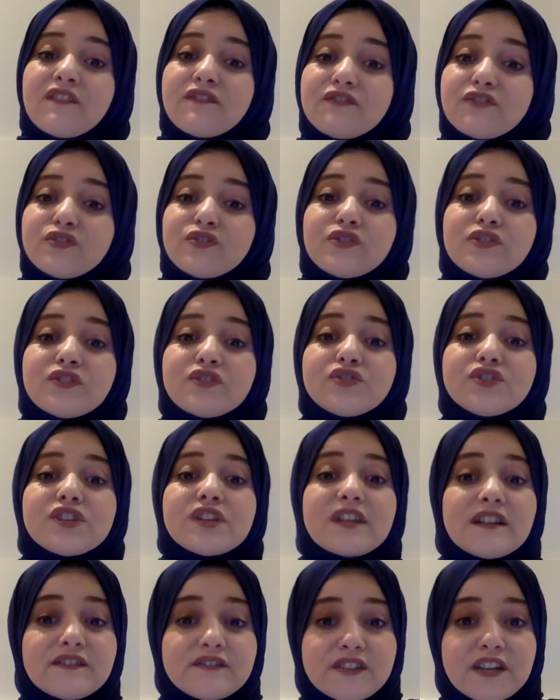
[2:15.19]

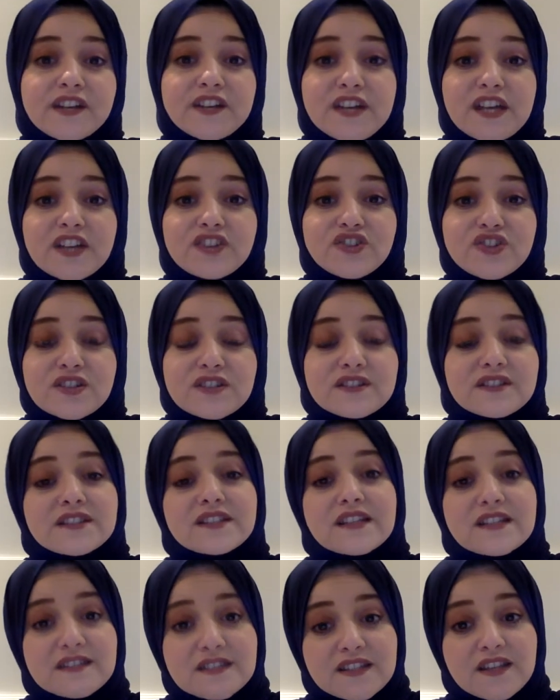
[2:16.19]
phonological variations
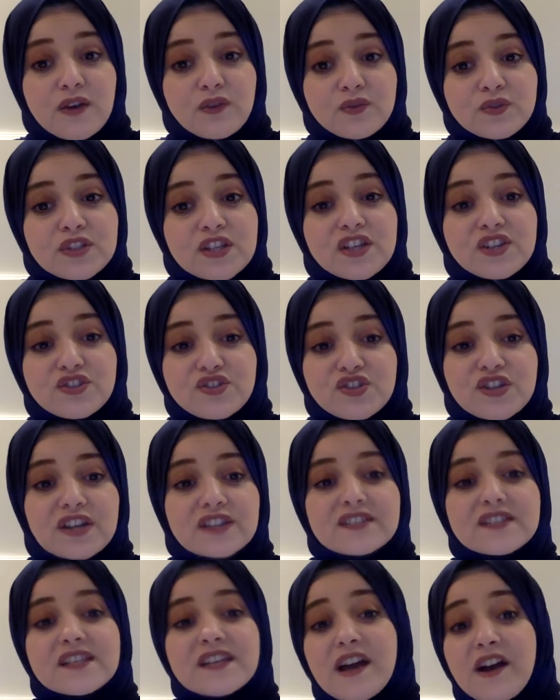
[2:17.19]
in Saudi Hijazi